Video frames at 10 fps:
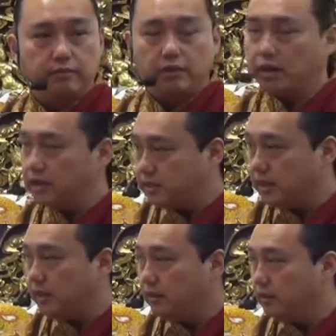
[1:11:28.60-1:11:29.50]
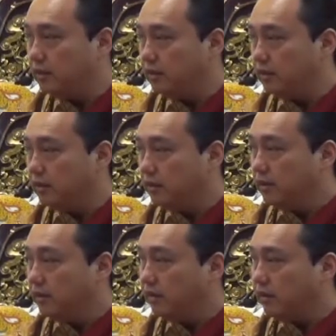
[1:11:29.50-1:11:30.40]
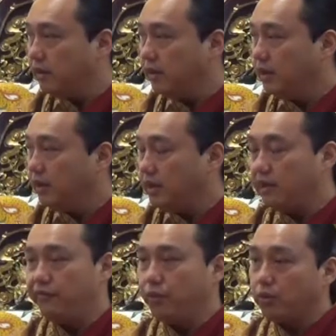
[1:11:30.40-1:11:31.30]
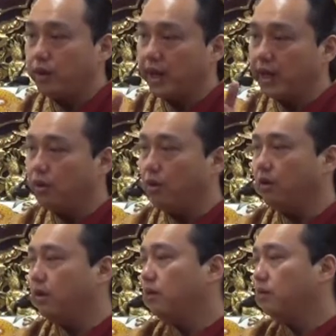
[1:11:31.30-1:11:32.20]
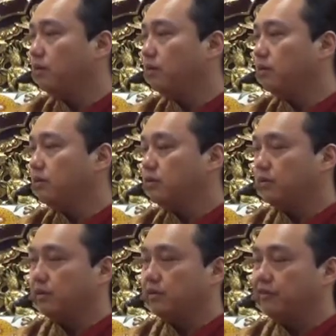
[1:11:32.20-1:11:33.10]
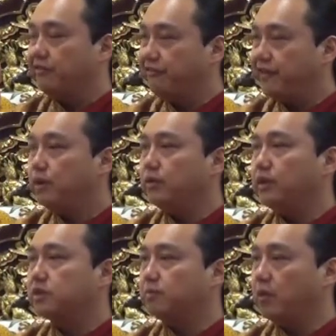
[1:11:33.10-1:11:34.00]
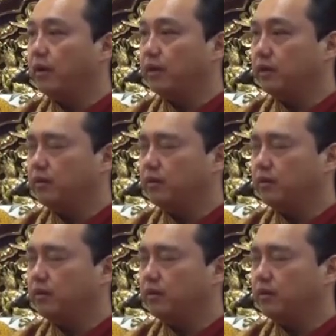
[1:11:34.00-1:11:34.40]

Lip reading: Understand? Okay? If you cannot feel this point,